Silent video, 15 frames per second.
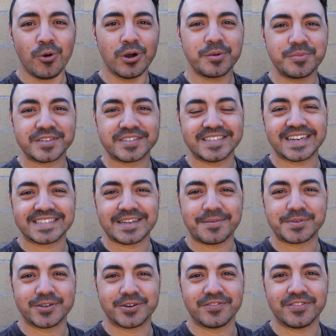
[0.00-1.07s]
Welcome to this next
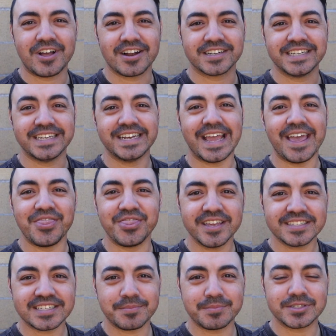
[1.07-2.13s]
episode of Locked In, and
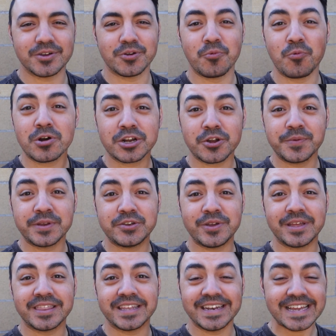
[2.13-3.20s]
this episode we're going to be
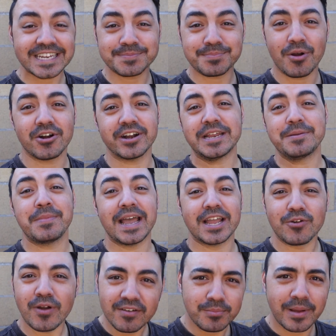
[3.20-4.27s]
doing the next part in my
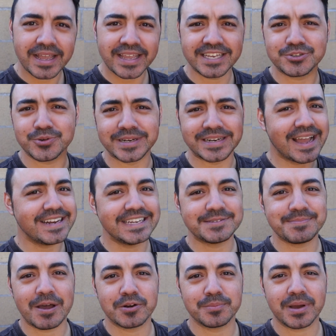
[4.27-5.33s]
gravel bike into a 90s
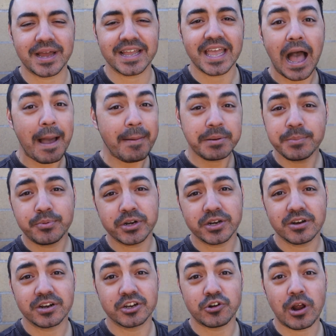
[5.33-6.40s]
mountain bike. I'm going to be
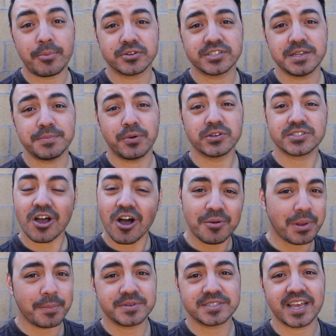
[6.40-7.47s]
putting on a dropper seat post
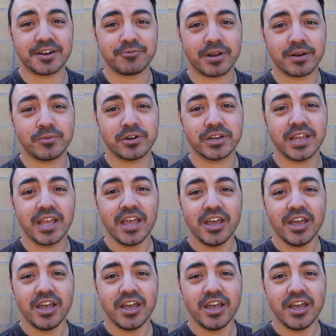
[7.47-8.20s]
on my Pateron Redwood